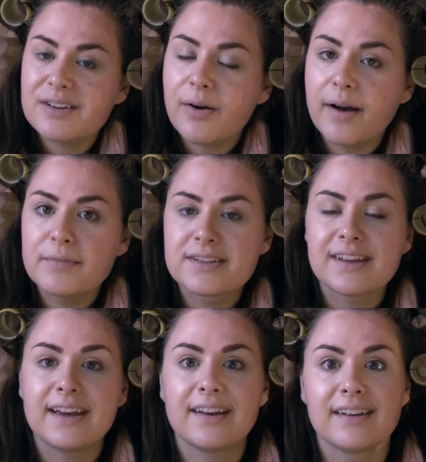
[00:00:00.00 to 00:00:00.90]
So I'm just
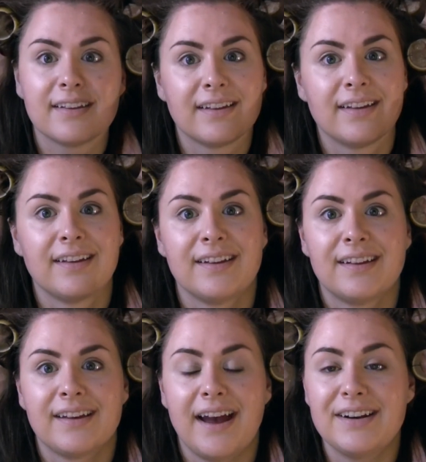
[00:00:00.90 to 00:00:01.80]
like,
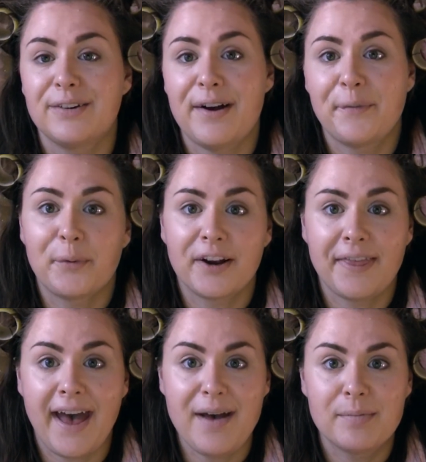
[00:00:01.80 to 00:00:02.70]
I don't have to work
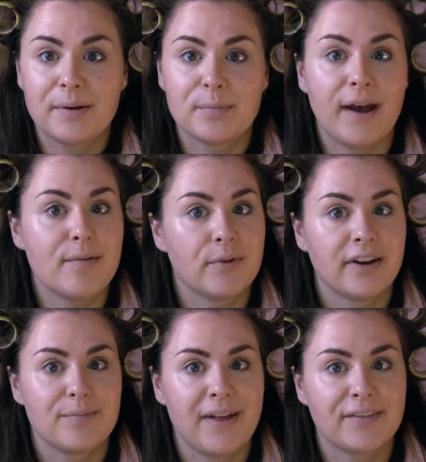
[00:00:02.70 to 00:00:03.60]
that, but I'm
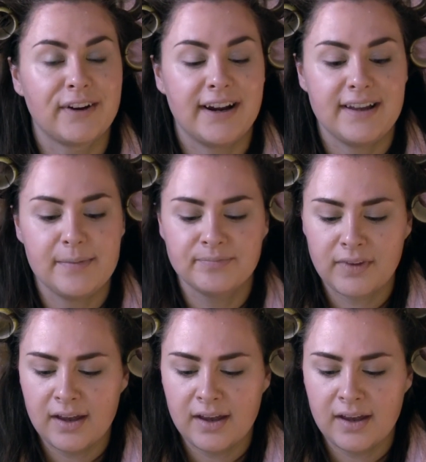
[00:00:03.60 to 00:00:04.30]
working Black Friday.